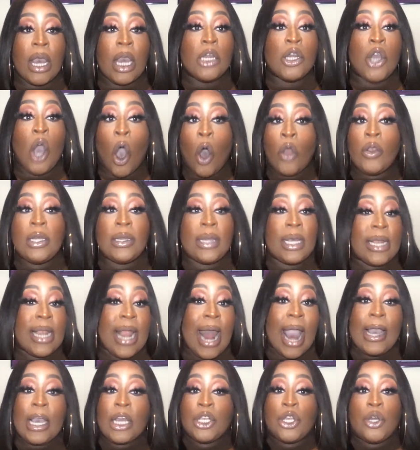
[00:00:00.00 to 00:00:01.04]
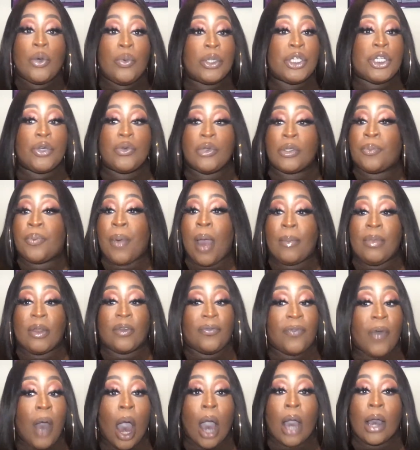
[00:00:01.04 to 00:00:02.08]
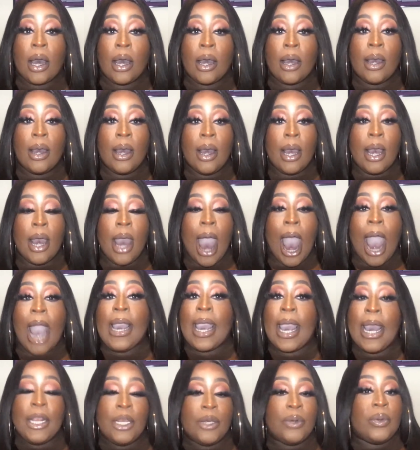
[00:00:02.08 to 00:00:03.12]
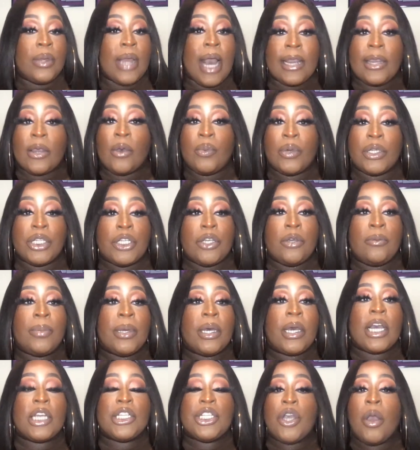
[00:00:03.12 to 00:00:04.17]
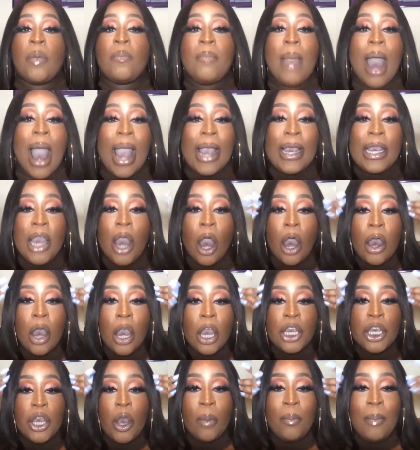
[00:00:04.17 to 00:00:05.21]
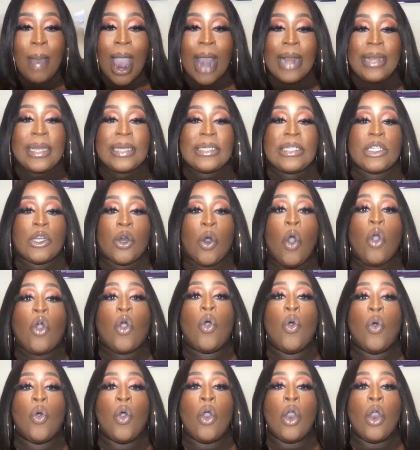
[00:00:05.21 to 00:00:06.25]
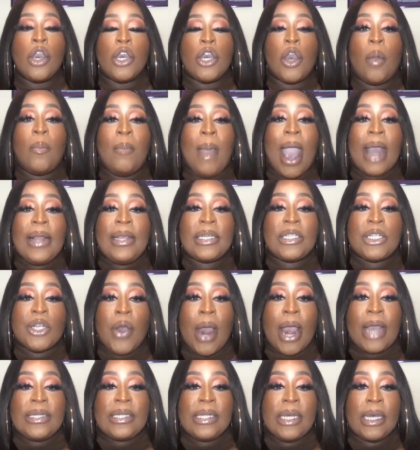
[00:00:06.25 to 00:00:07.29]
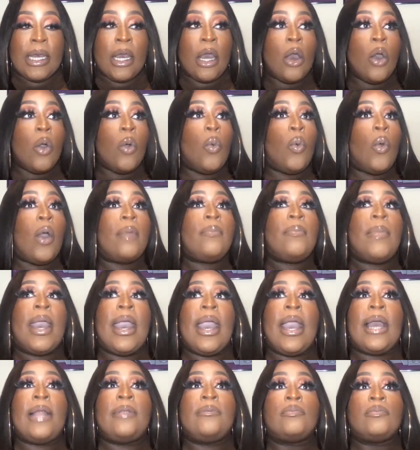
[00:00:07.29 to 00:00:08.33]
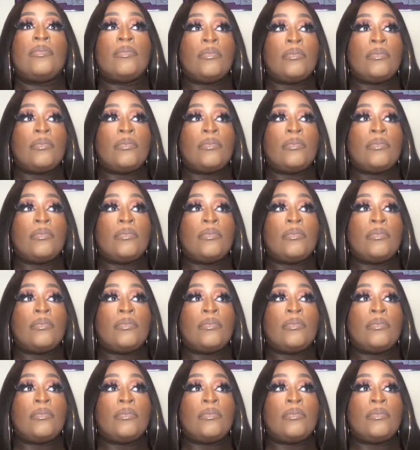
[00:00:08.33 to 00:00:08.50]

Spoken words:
The only thing that I could do with you is probably fuck. I can't do nothing with you because your mind is cuckoo. Your mind is crazy. One man